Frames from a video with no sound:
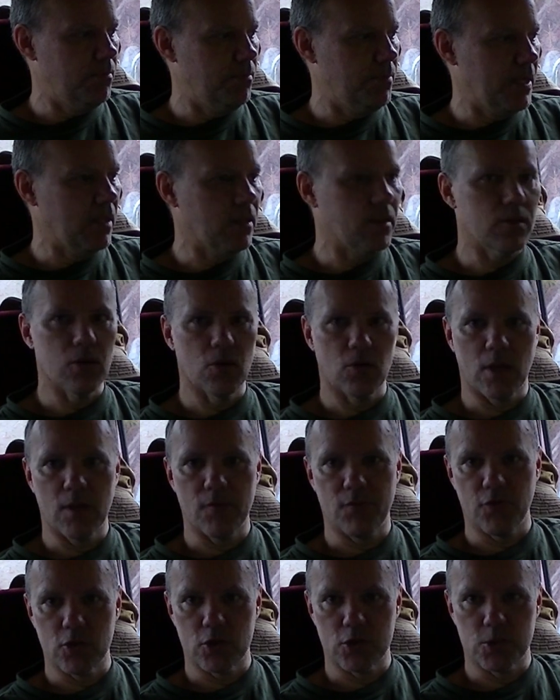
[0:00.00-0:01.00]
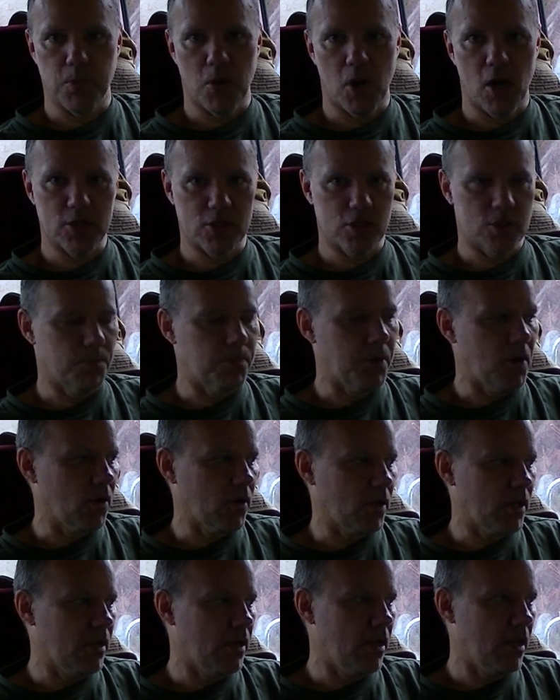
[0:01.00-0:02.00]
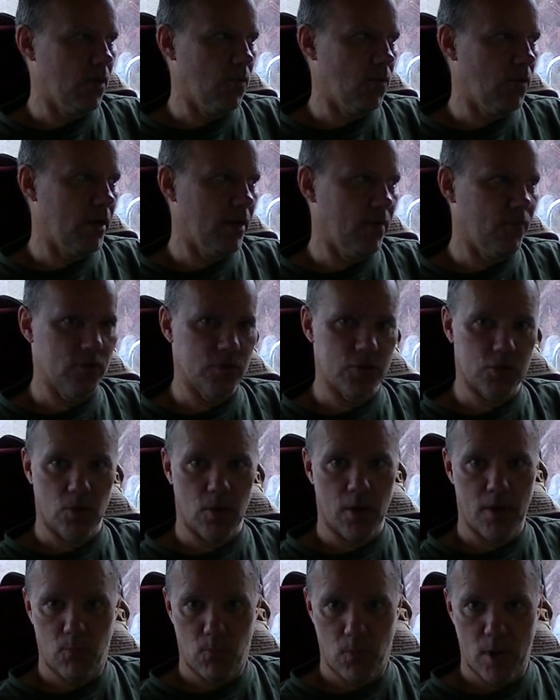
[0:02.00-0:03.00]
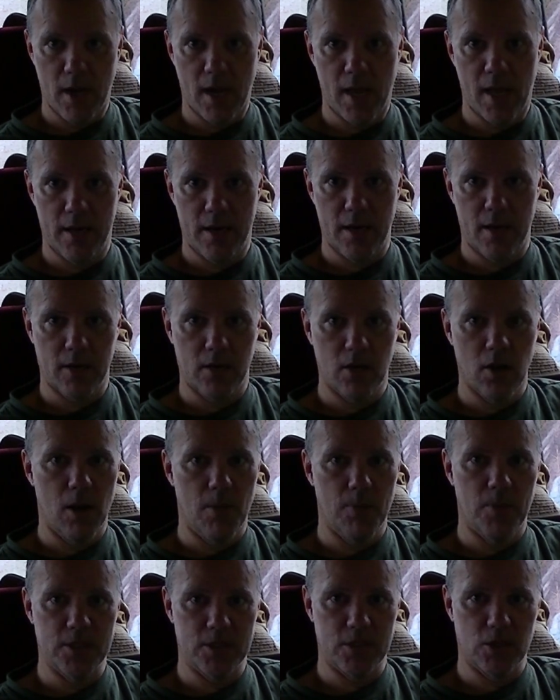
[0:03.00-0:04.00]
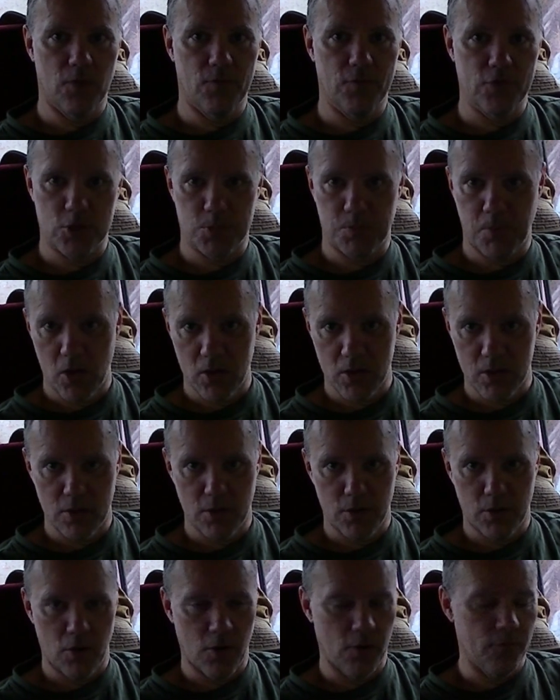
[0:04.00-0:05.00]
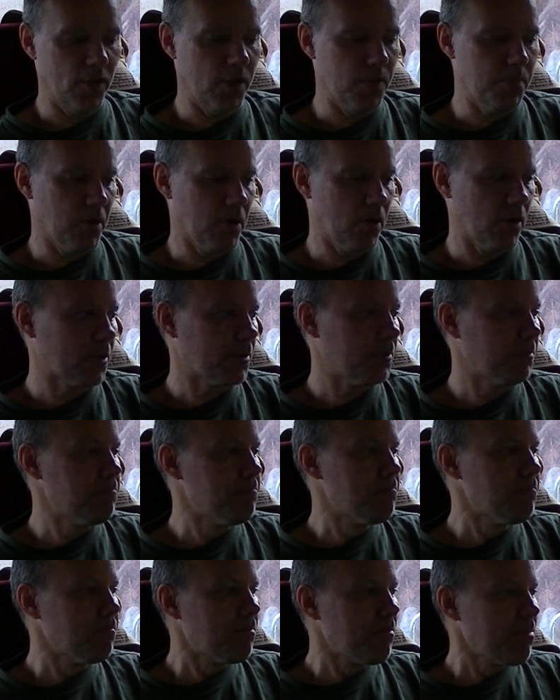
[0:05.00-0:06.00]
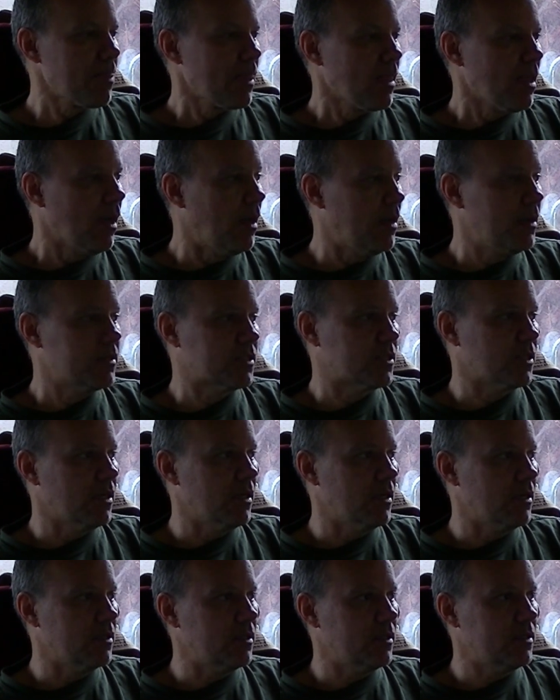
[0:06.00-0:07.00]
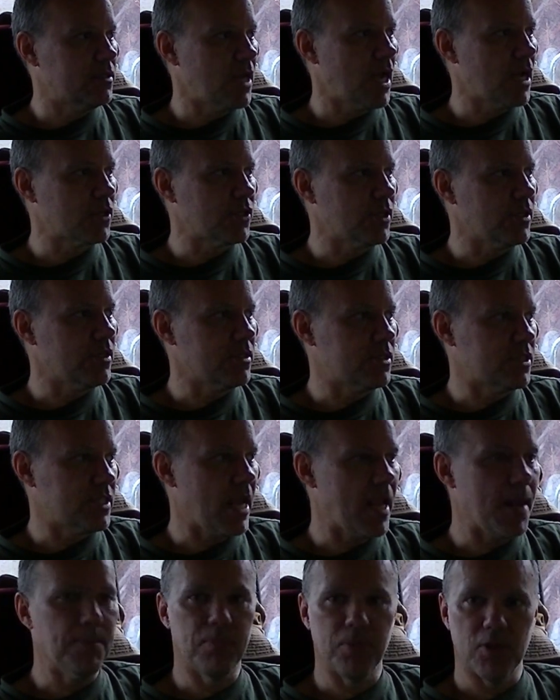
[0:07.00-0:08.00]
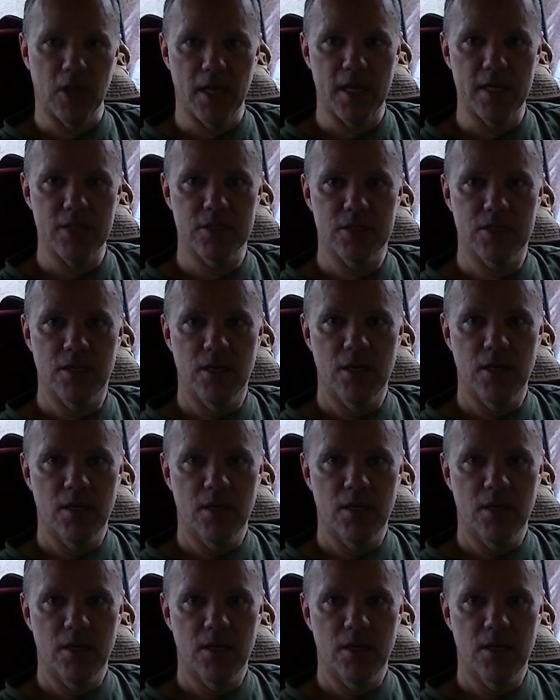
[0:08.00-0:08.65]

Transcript: be looking for spots to park at night or whatever, so I went ahead and got myself a spot at an RV park. And it's actually the same place